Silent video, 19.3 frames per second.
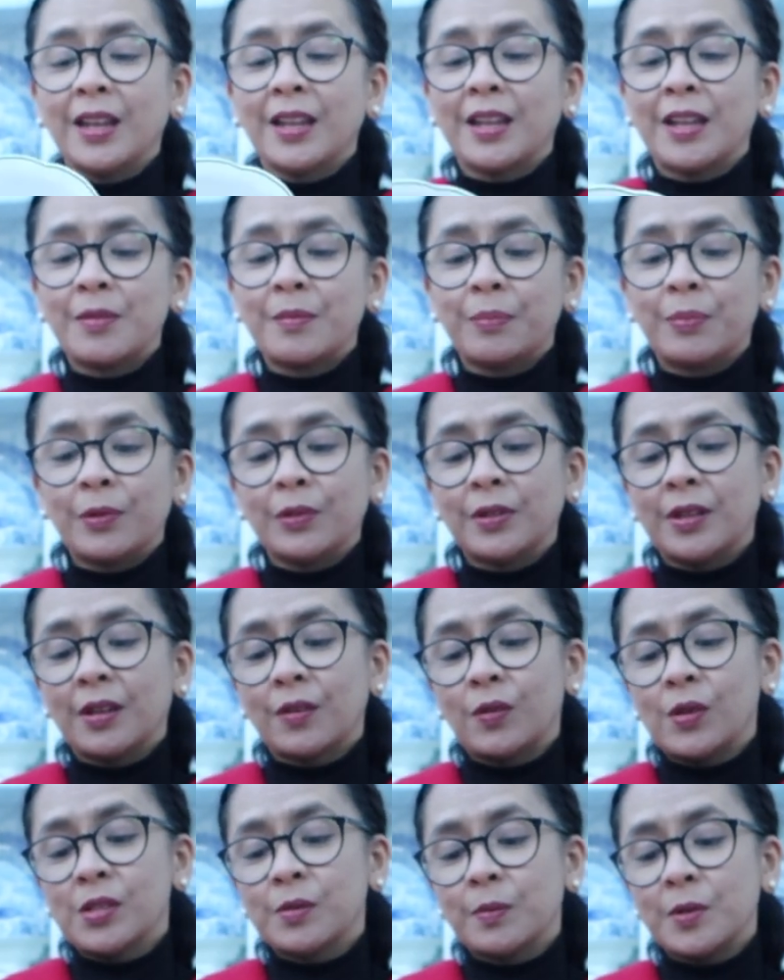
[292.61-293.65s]
I can put a
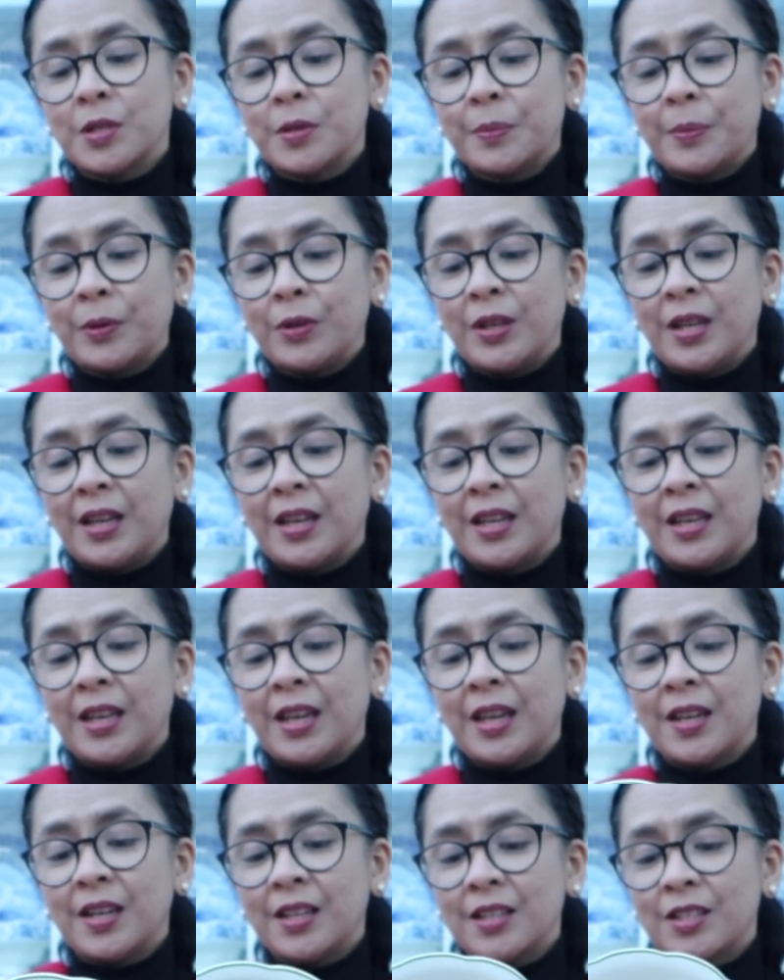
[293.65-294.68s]
Christmas pudding in
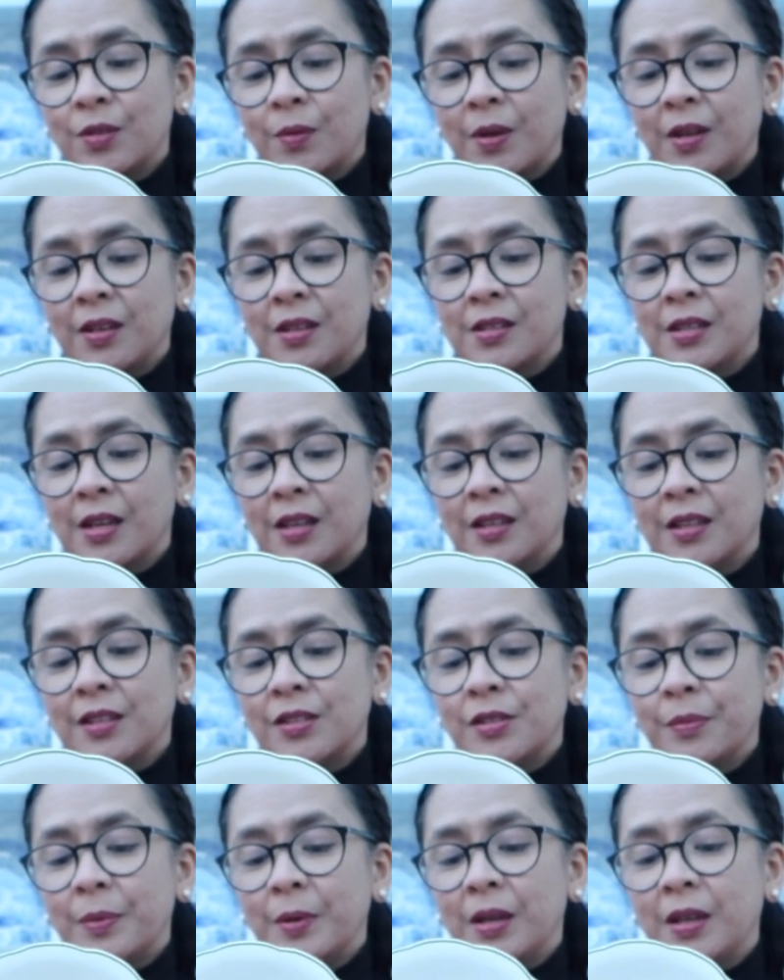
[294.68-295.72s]
here. That's why I
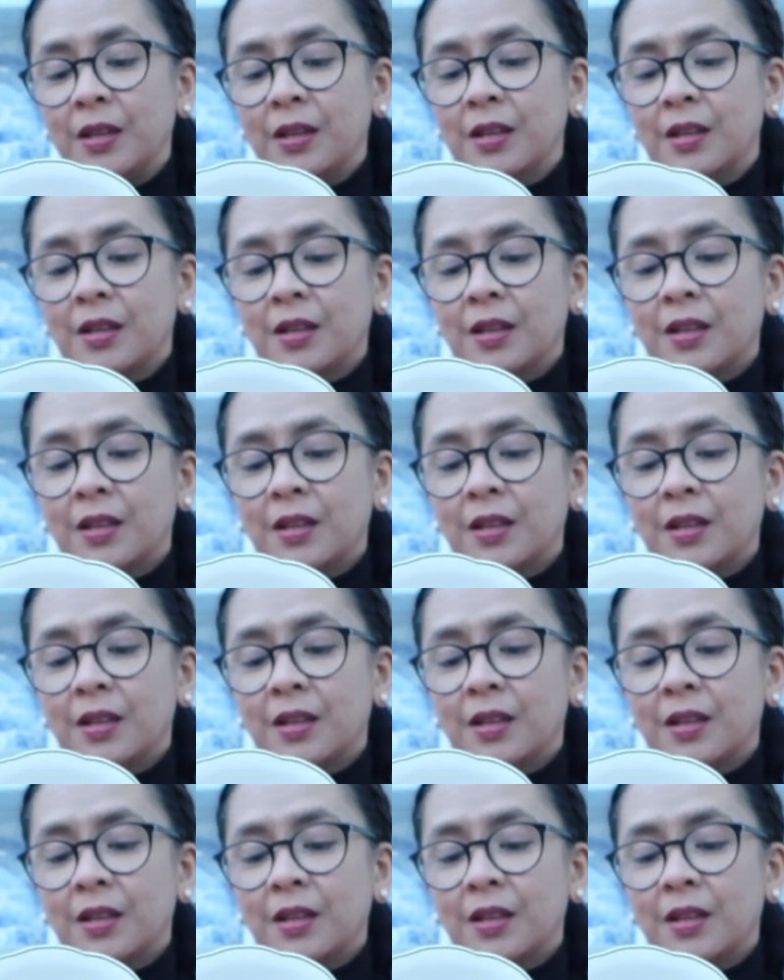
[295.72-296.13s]
decided to buy.